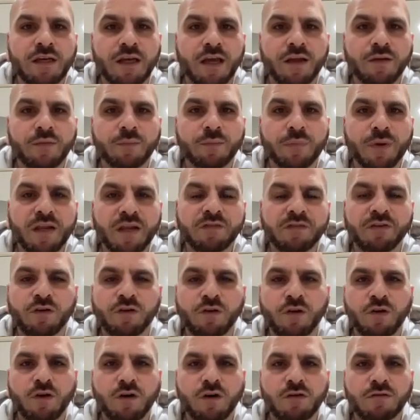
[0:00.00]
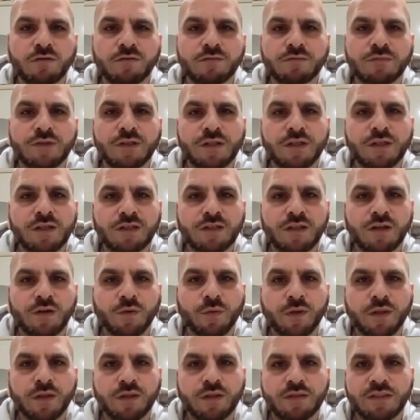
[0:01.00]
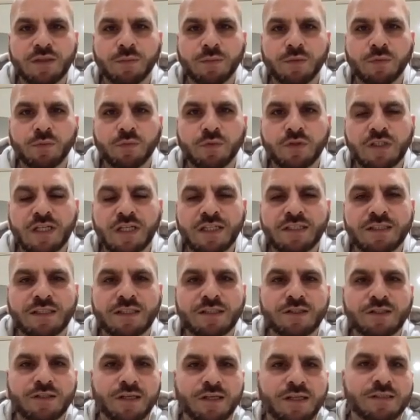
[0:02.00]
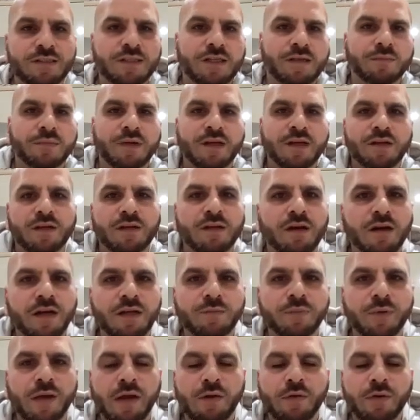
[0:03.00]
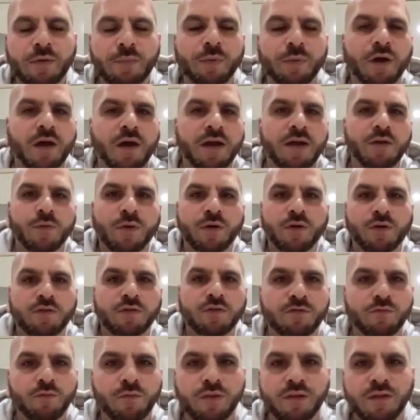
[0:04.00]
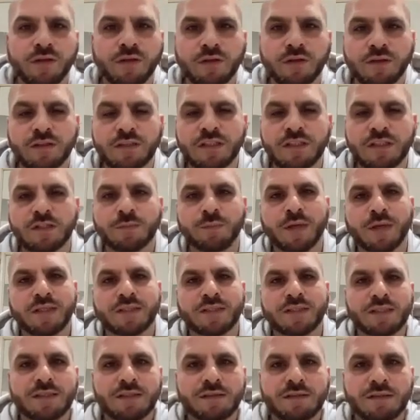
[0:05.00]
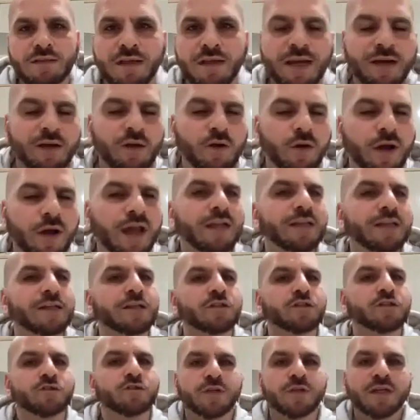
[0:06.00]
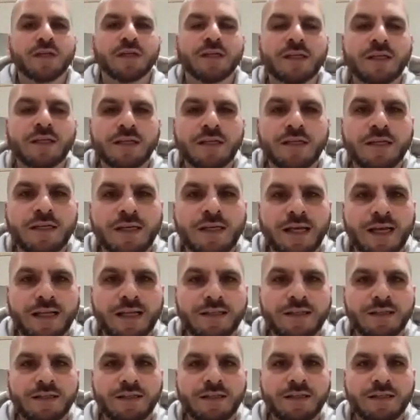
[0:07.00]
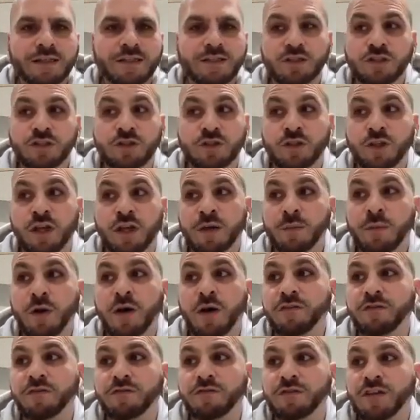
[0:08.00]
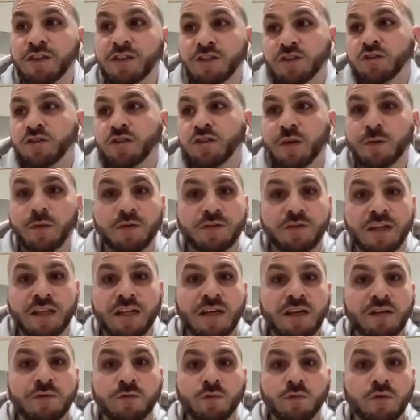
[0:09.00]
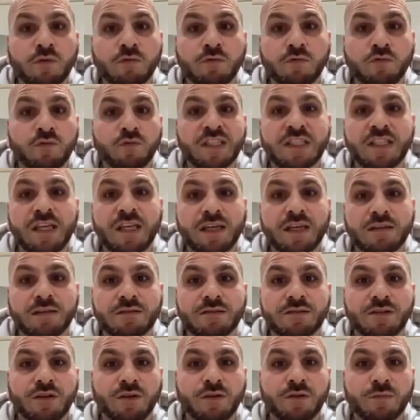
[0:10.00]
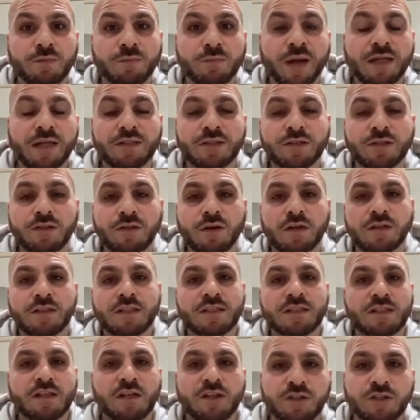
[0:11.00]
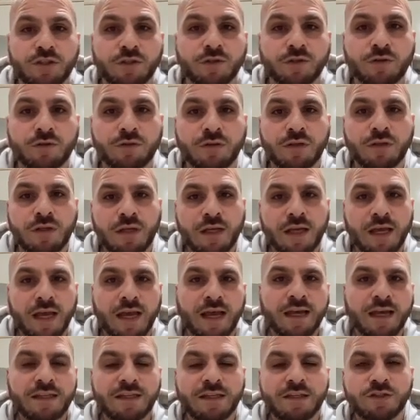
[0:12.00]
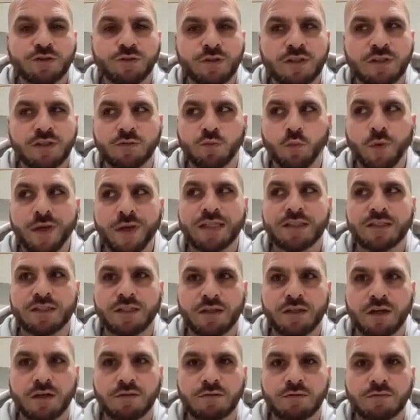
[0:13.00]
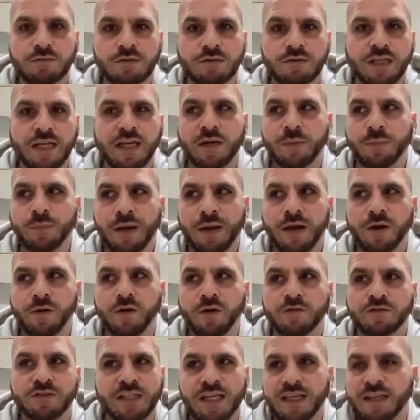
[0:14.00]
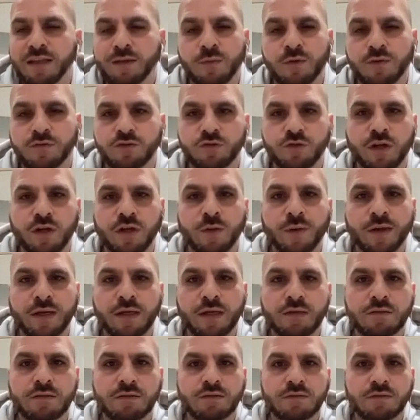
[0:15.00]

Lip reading: And believe it or not, don't know whether someone was listening to us at Man United, but Eric Bailly went off with a suspected neck or head injury, and they just took him off. They didn't even risk it. So back to our discussion on head injuries weeks ago. Take a player off, take them off straight away.